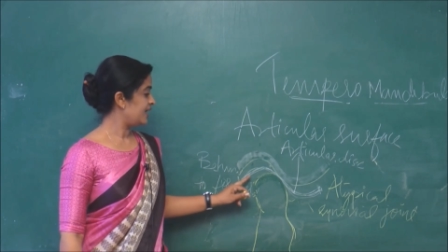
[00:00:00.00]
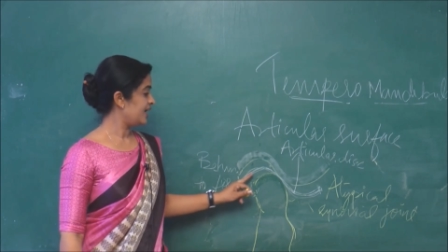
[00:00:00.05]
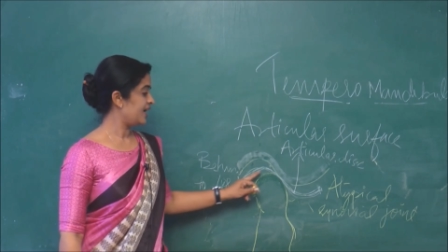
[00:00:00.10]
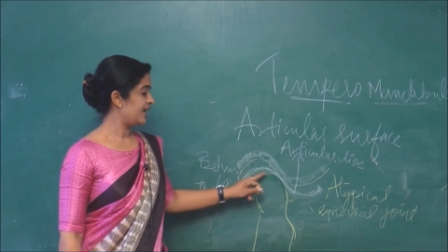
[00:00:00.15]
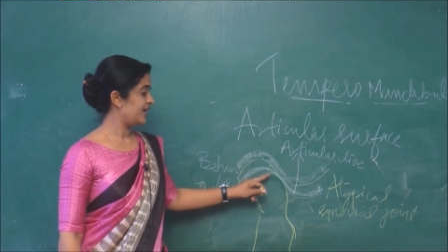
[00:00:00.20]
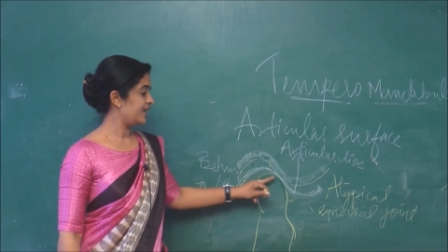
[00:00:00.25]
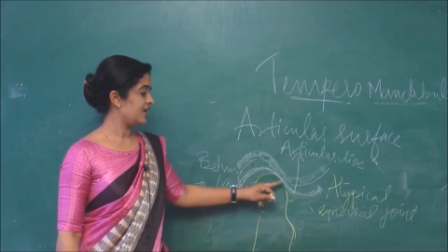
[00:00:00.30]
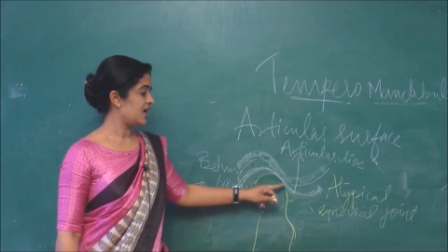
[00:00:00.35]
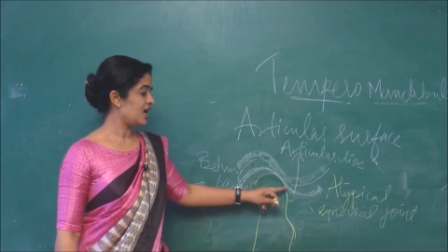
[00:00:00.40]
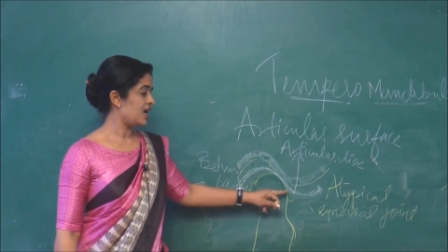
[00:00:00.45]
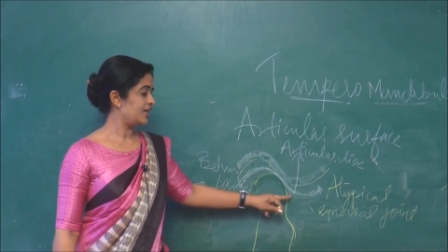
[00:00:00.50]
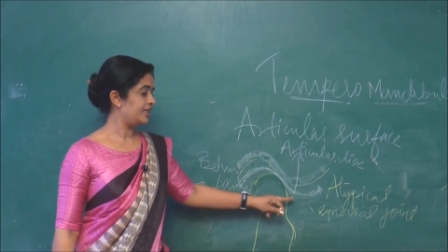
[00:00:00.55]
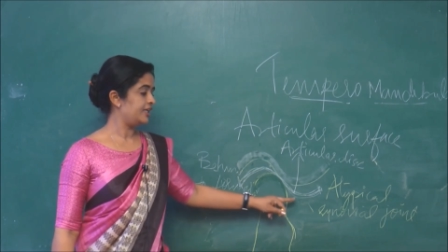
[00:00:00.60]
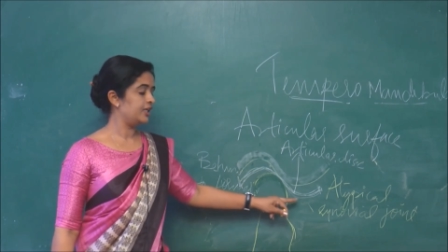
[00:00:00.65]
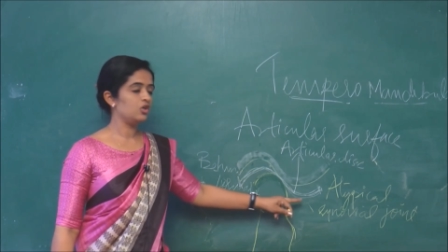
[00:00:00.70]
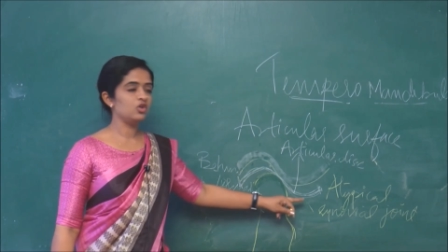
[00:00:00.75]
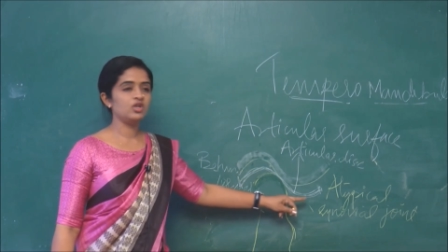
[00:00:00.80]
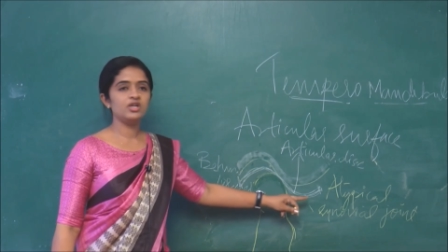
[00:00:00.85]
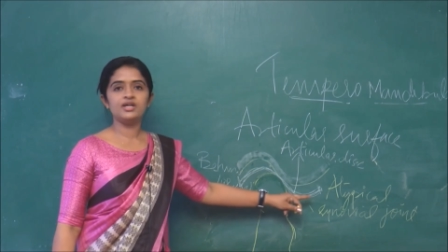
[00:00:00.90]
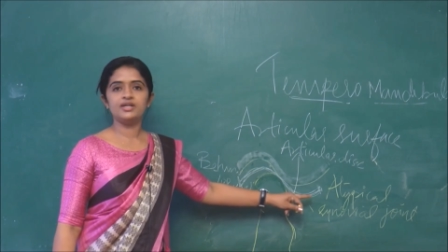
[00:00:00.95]
an
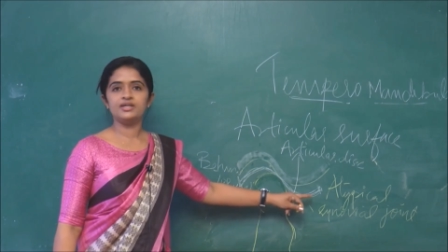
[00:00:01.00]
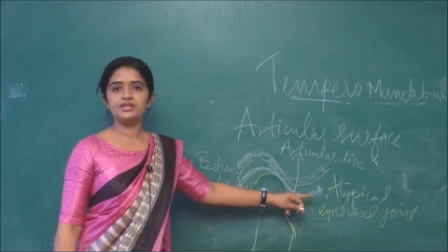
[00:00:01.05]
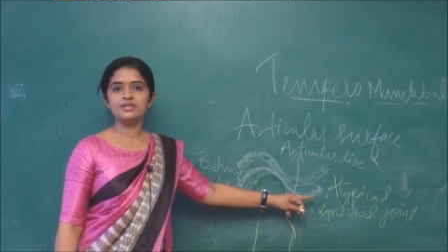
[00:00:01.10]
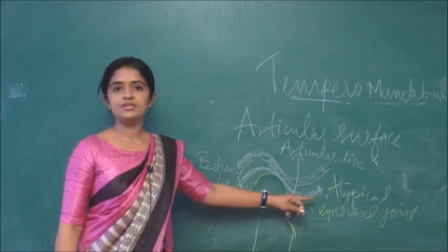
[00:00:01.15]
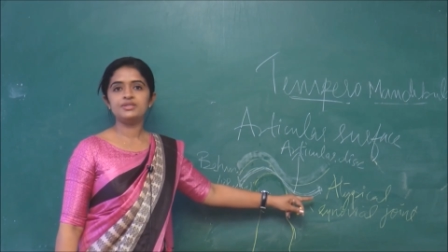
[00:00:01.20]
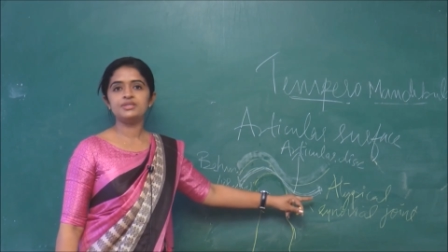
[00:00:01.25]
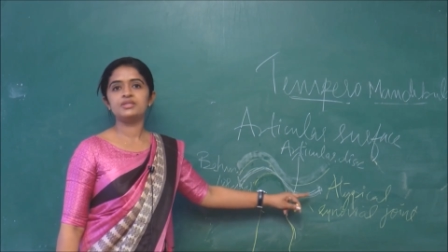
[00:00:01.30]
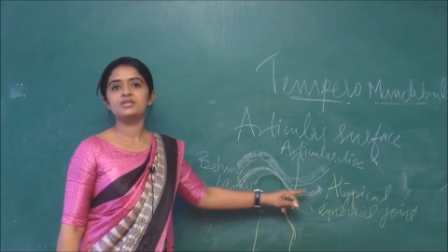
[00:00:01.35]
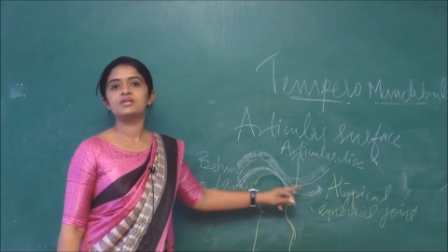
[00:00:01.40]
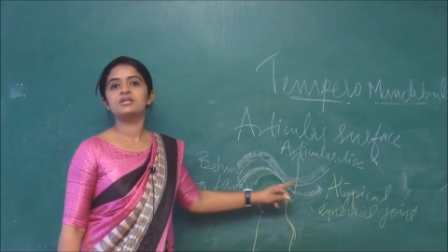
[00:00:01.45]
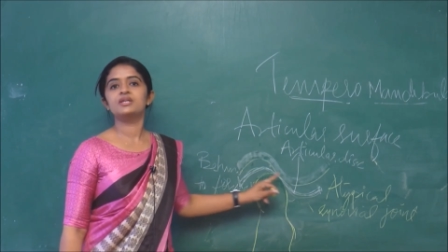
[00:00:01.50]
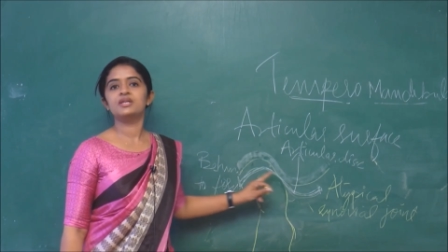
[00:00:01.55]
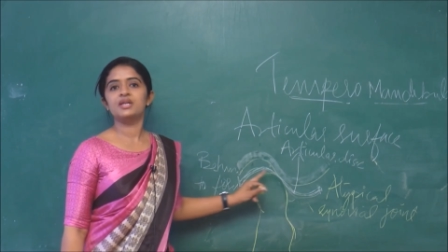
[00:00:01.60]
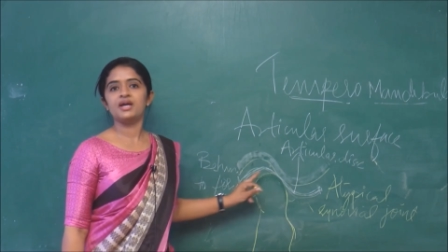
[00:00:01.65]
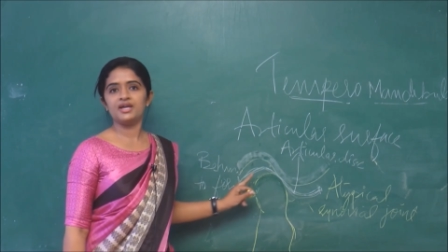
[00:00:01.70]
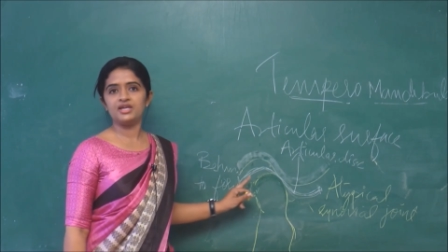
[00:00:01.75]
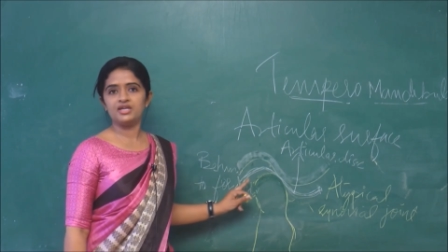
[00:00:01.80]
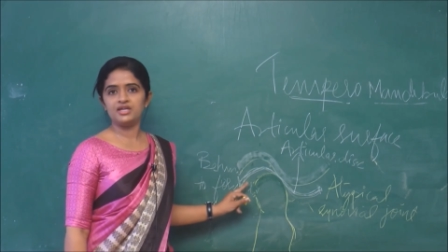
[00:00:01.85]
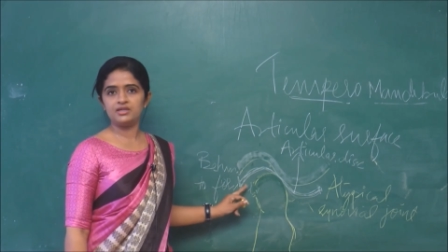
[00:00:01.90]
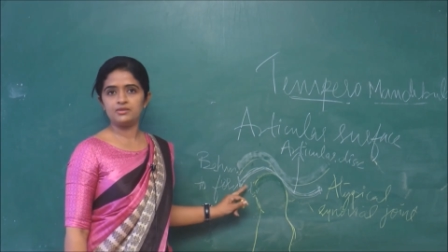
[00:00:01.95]
articular disc
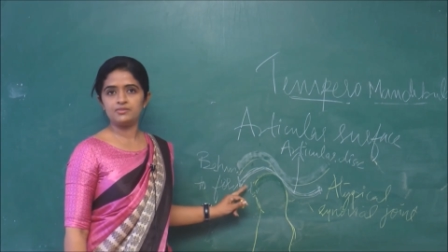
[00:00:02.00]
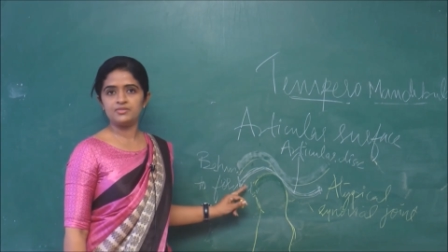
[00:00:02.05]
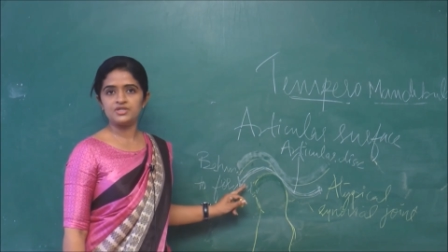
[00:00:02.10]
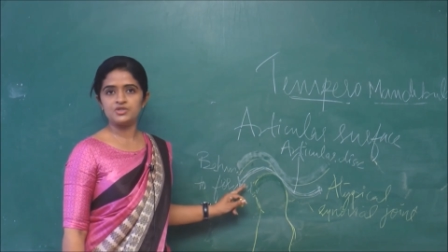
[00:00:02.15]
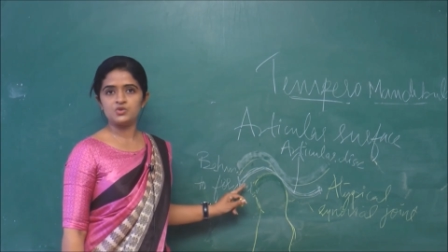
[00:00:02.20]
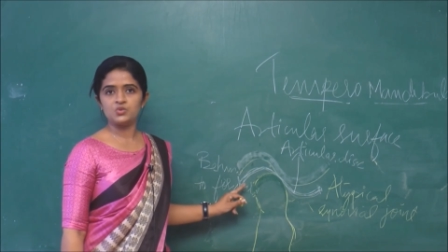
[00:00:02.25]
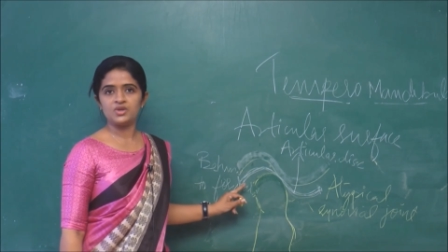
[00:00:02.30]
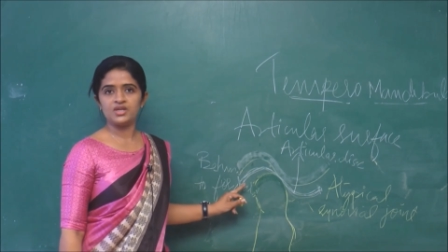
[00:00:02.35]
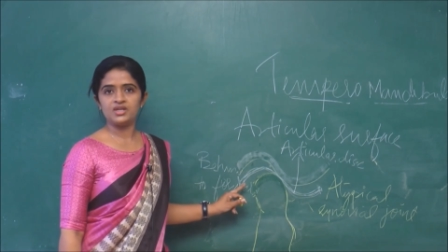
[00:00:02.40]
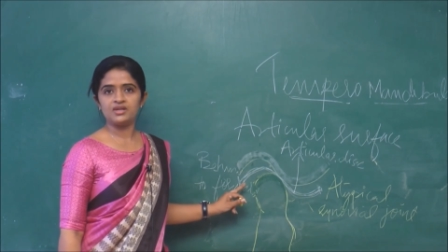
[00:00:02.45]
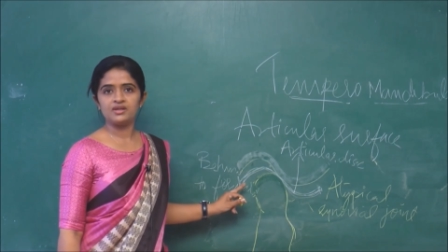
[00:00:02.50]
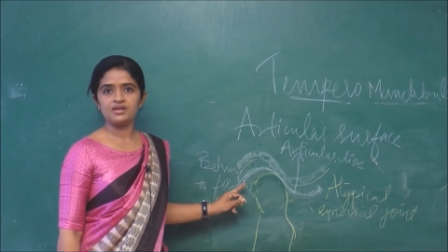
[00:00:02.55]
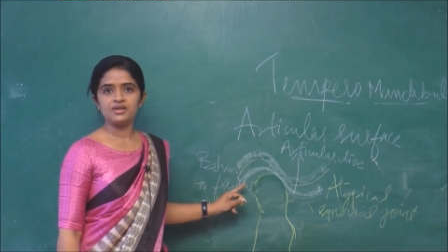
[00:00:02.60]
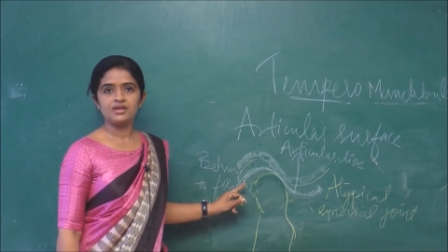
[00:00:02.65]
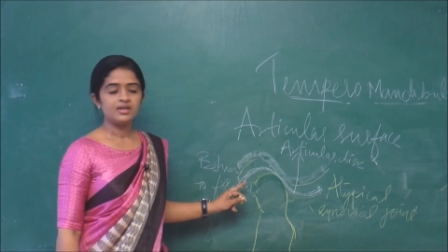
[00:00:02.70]
lying in between.